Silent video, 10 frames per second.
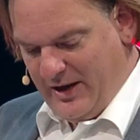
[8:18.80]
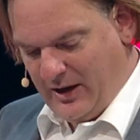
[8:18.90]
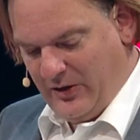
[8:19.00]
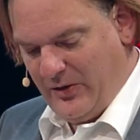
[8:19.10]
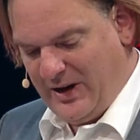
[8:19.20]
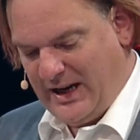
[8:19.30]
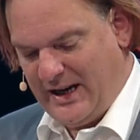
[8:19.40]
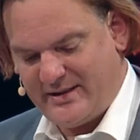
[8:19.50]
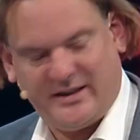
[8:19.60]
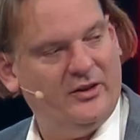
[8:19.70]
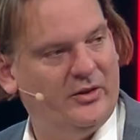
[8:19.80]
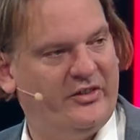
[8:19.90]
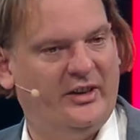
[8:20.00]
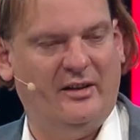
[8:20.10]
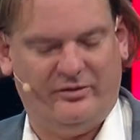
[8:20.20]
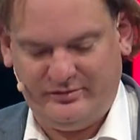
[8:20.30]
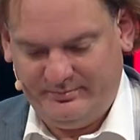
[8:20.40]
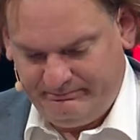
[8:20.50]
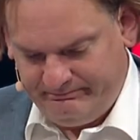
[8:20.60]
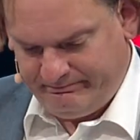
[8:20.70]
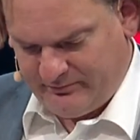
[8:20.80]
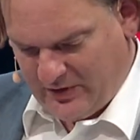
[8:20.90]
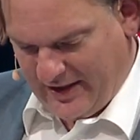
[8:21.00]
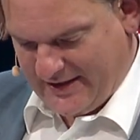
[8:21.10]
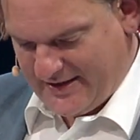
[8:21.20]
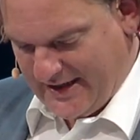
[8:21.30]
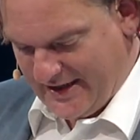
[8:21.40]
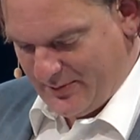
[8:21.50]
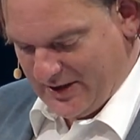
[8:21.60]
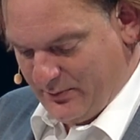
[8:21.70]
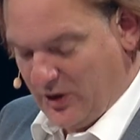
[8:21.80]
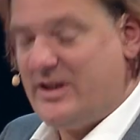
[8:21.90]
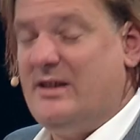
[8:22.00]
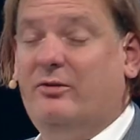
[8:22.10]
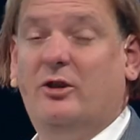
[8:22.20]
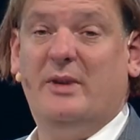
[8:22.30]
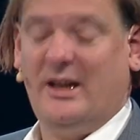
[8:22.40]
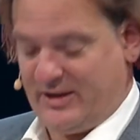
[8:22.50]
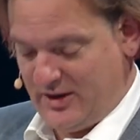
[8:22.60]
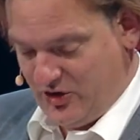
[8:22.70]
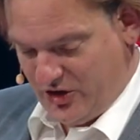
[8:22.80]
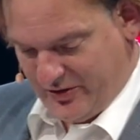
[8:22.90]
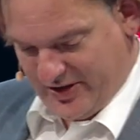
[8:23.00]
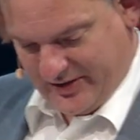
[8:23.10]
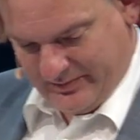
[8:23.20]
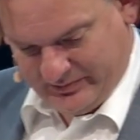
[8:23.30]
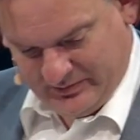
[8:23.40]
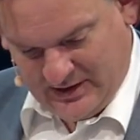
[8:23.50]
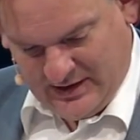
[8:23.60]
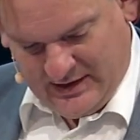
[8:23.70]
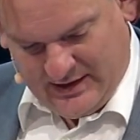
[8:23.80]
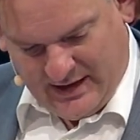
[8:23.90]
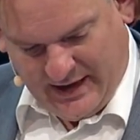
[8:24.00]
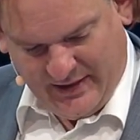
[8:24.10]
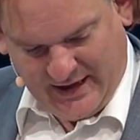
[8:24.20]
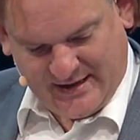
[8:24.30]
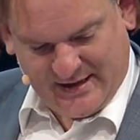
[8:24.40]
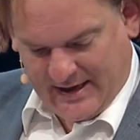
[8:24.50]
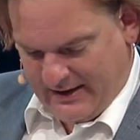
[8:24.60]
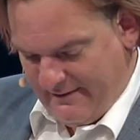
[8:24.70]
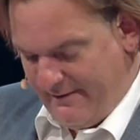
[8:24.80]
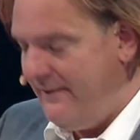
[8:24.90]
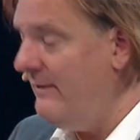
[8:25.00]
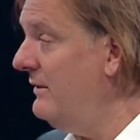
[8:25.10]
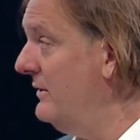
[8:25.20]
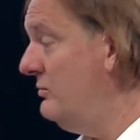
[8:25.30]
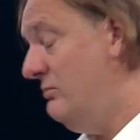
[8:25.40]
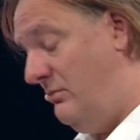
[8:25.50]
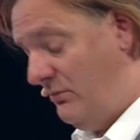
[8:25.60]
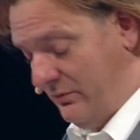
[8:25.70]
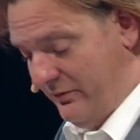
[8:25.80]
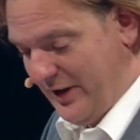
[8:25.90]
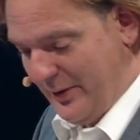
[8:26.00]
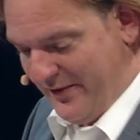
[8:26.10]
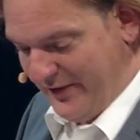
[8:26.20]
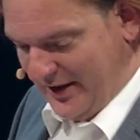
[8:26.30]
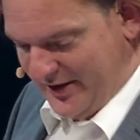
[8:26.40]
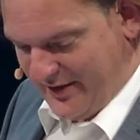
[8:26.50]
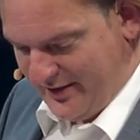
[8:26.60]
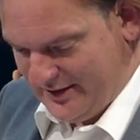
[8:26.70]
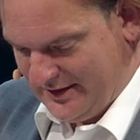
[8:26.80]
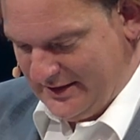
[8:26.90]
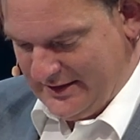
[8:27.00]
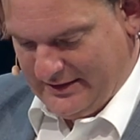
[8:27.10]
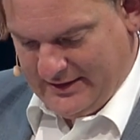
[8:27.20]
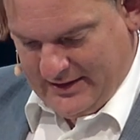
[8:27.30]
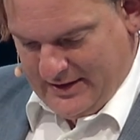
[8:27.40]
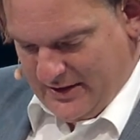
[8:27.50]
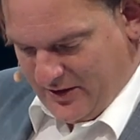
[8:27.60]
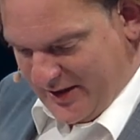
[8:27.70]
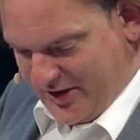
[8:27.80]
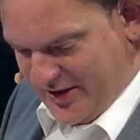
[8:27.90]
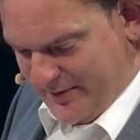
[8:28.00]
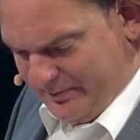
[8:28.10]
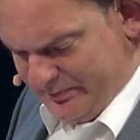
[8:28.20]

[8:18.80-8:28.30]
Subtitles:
now you are asking yourself, well, that's nice, but what's in for me as an insurance? And that's a very valid question.